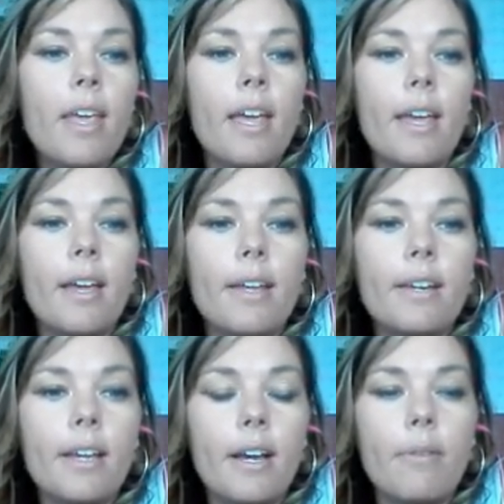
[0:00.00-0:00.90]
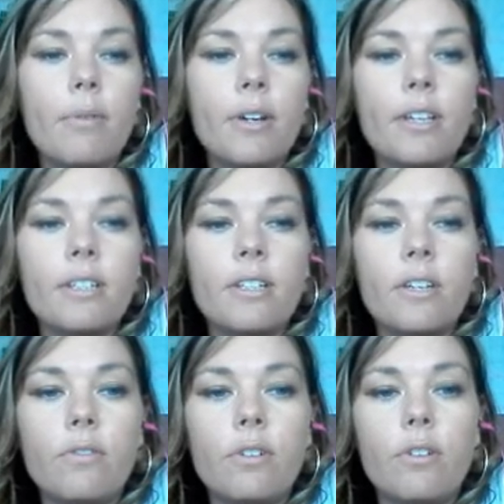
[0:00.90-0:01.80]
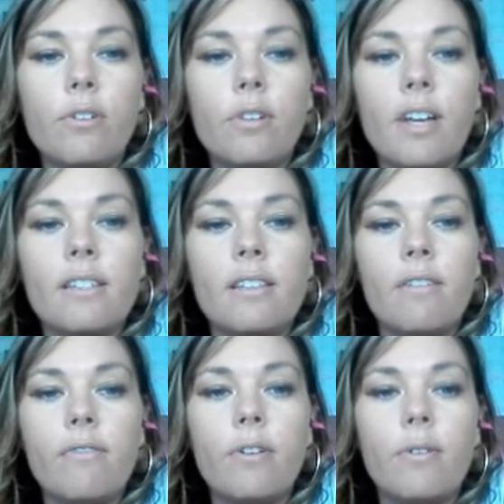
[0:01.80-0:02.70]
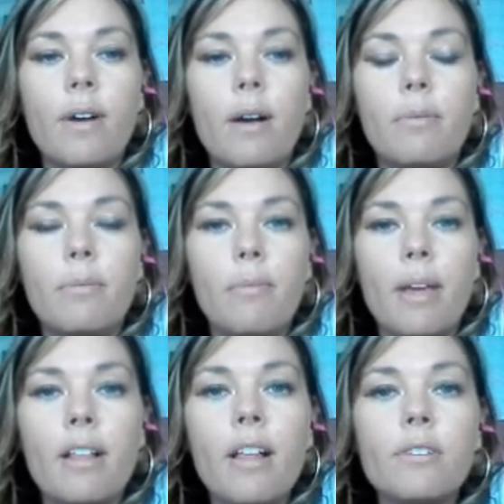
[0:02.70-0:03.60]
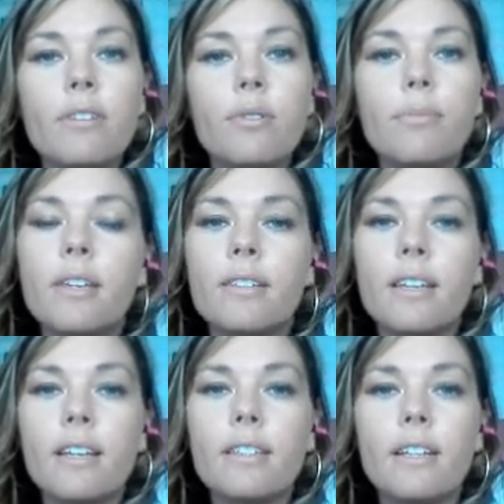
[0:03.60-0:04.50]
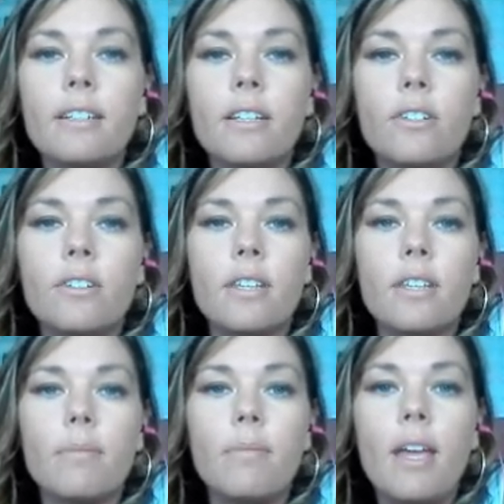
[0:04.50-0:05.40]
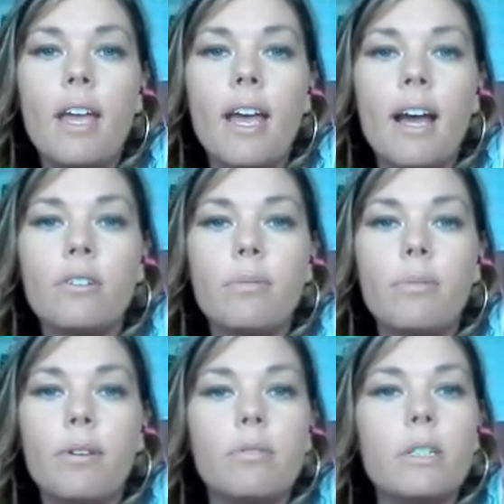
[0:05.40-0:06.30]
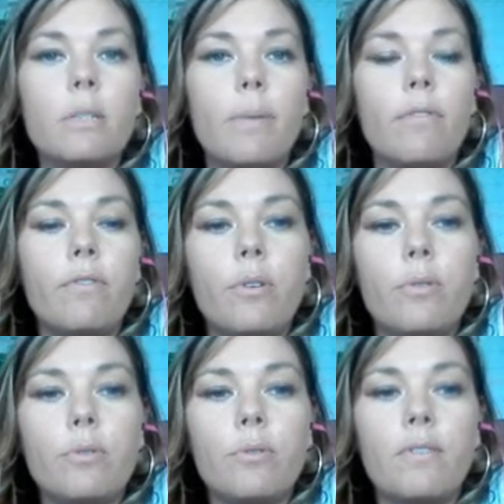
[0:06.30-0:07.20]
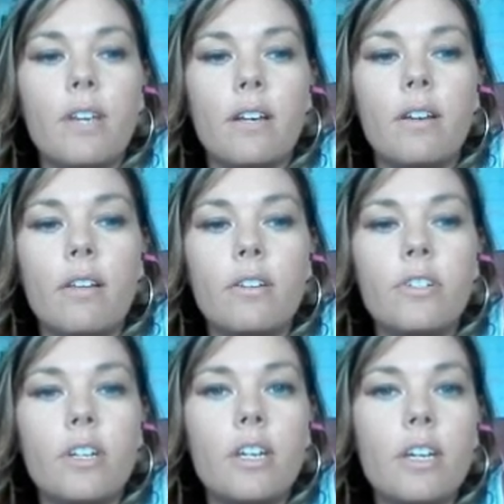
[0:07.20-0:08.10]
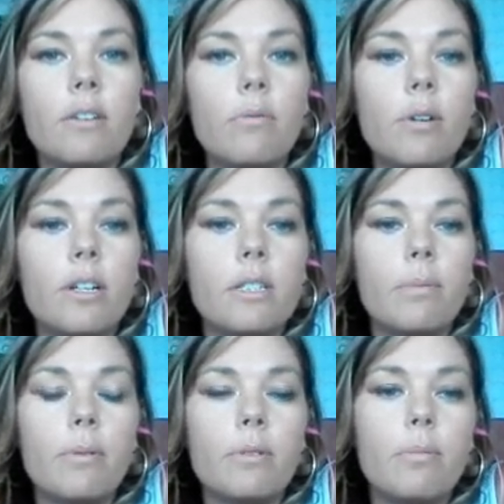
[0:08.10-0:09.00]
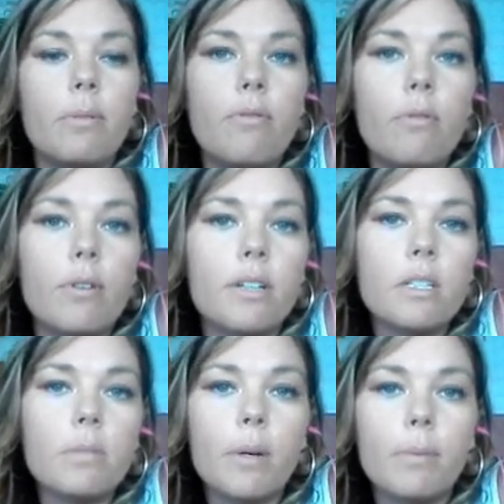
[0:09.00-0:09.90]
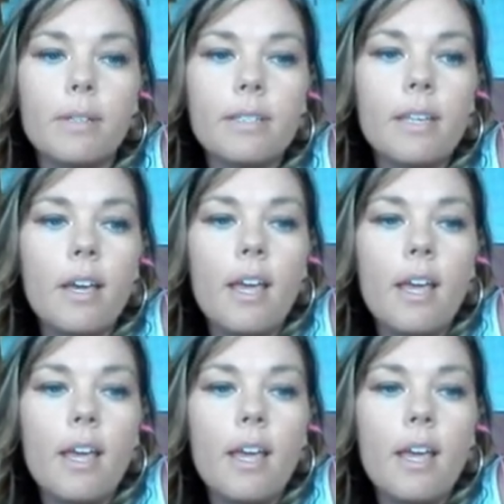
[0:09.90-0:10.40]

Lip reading: And I want to continue to utilize the photo album in my classroom because, like I said, it teaches them how to be a respectful user of technology and what it's supposed to be for and its purpose.